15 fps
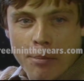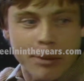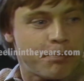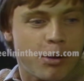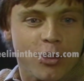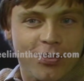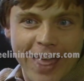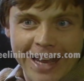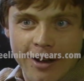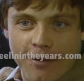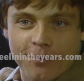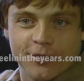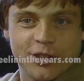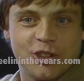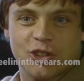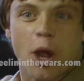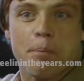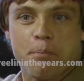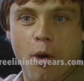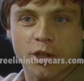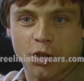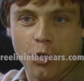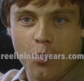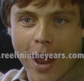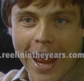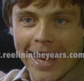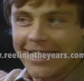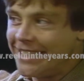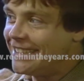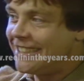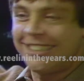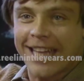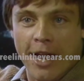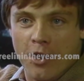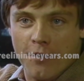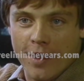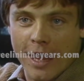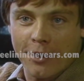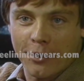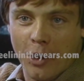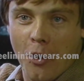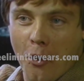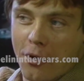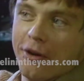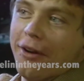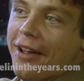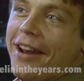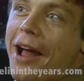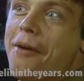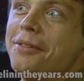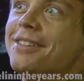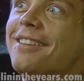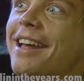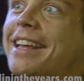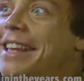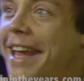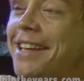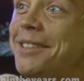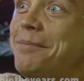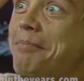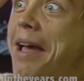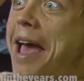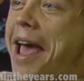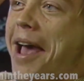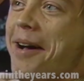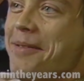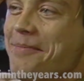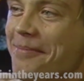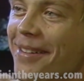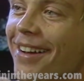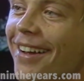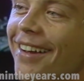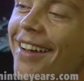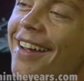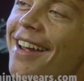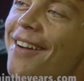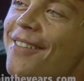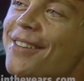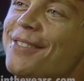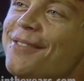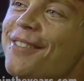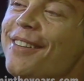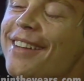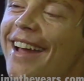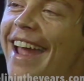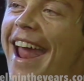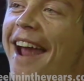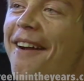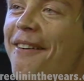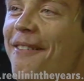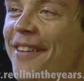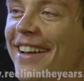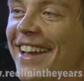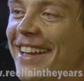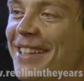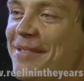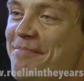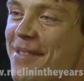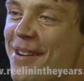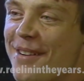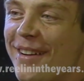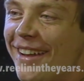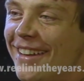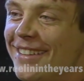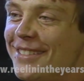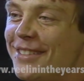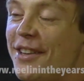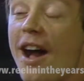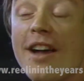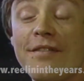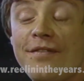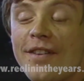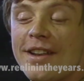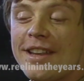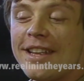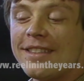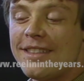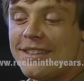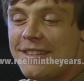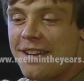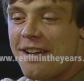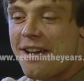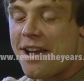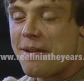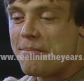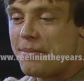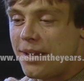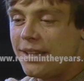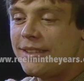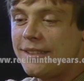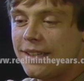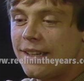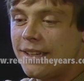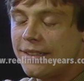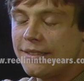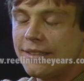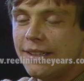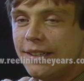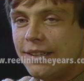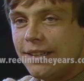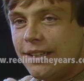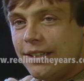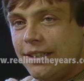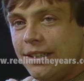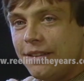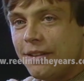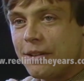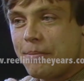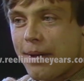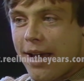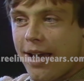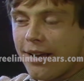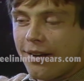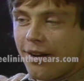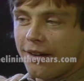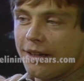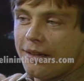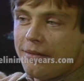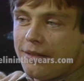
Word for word: but put that stopwatch away and stand over there in the corner. And I was like, yes, ma'am. It was really a harrowing experience. Not funny at the time, but uh, you look back on it.